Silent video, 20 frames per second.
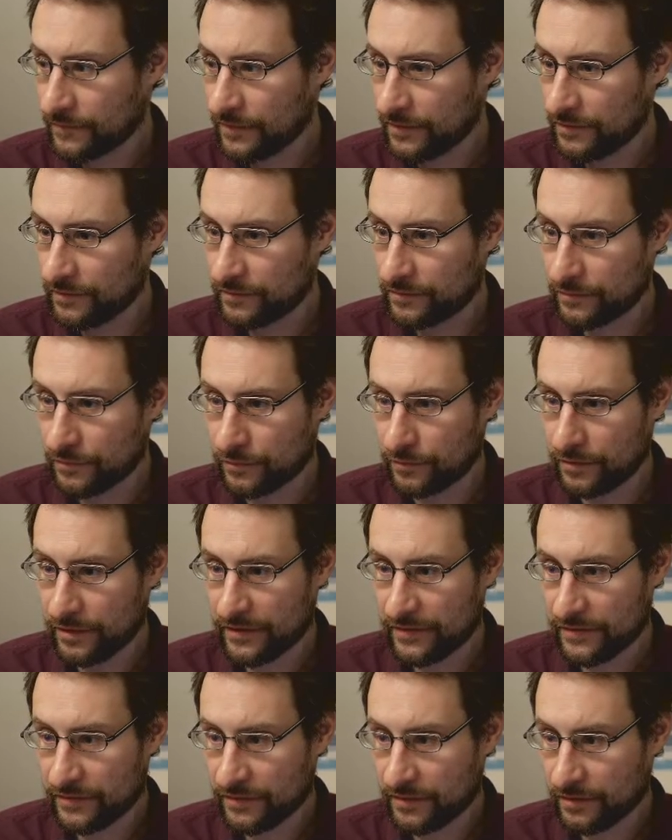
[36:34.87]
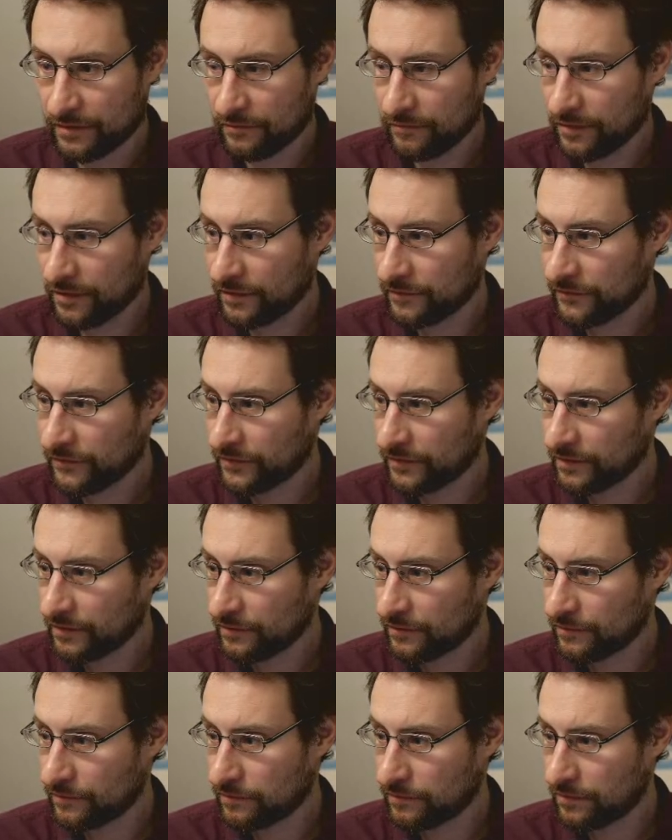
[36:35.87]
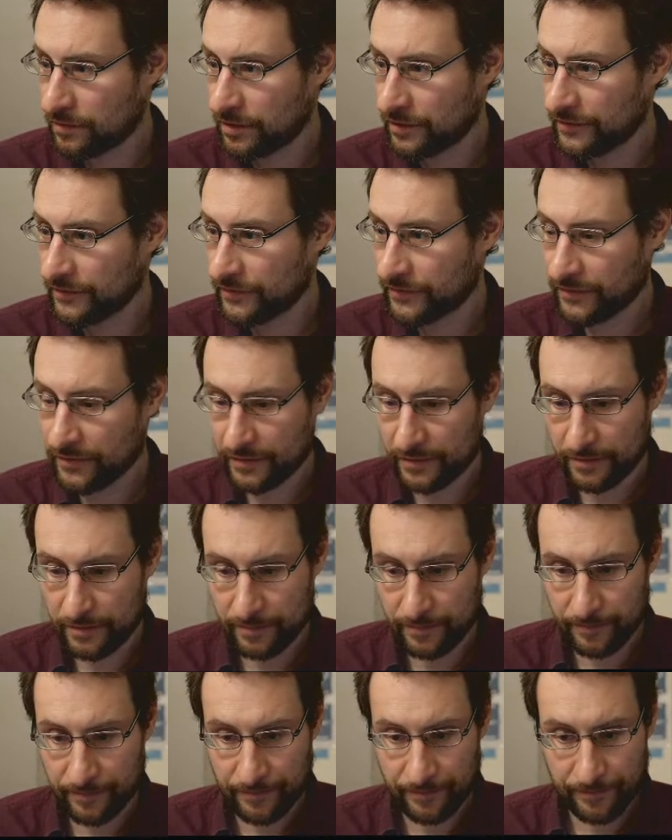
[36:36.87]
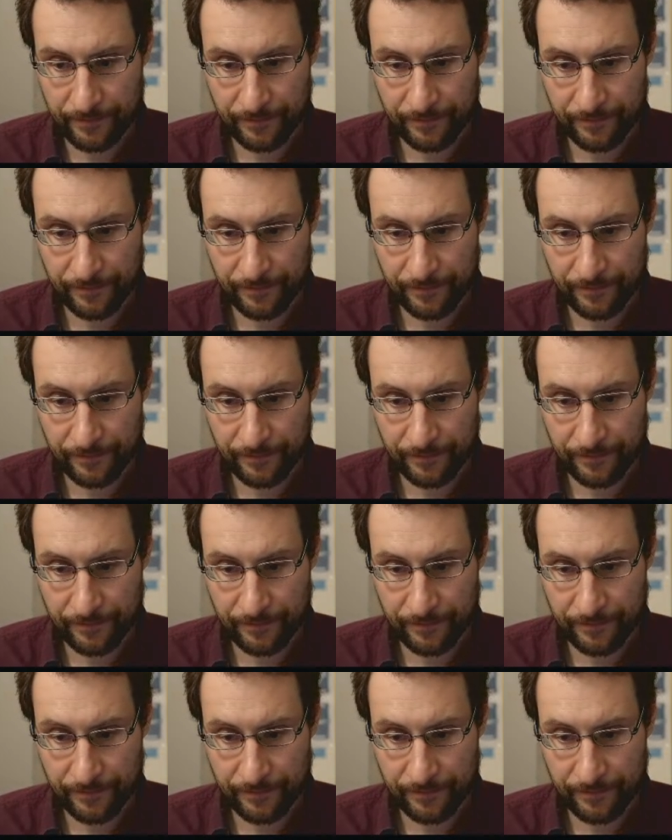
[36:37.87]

Interesting, we have there quite some.